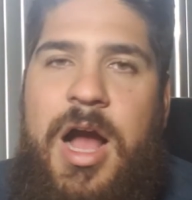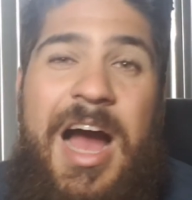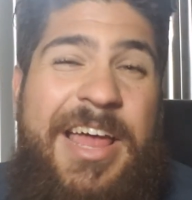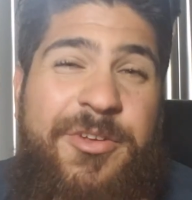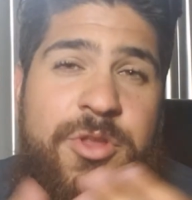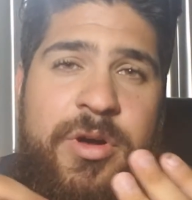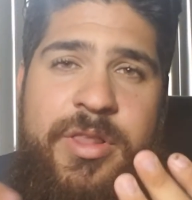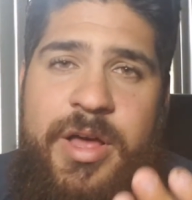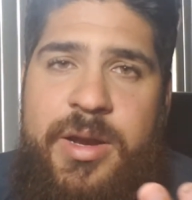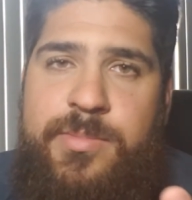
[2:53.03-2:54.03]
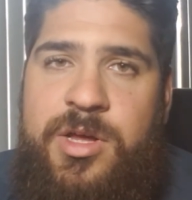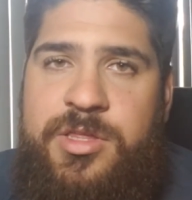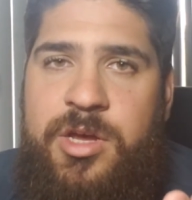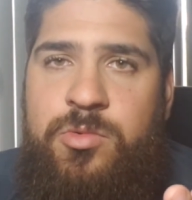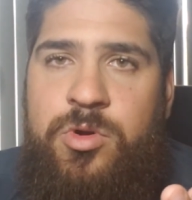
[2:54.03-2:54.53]
I don't know a lot
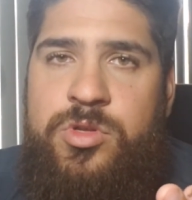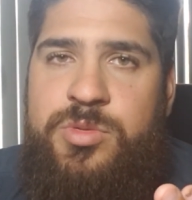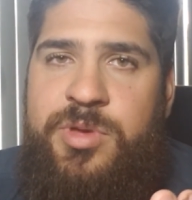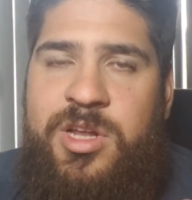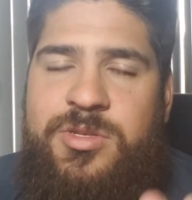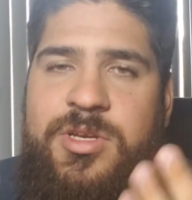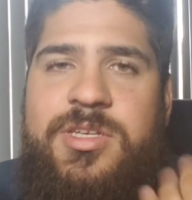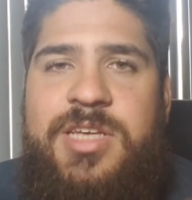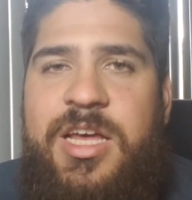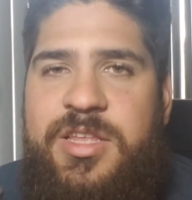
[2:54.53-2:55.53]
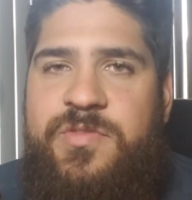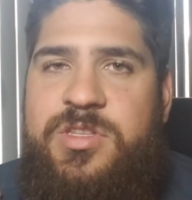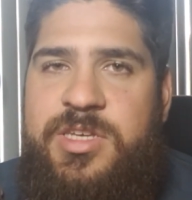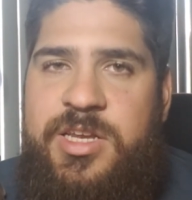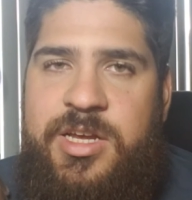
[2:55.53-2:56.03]
about that word, to be honest with you, because I never
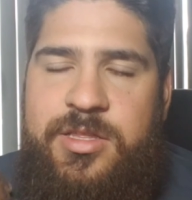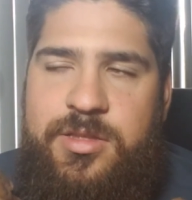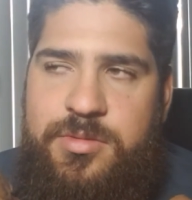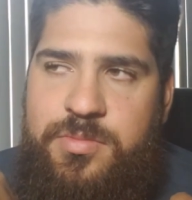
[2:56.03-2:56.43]
did it,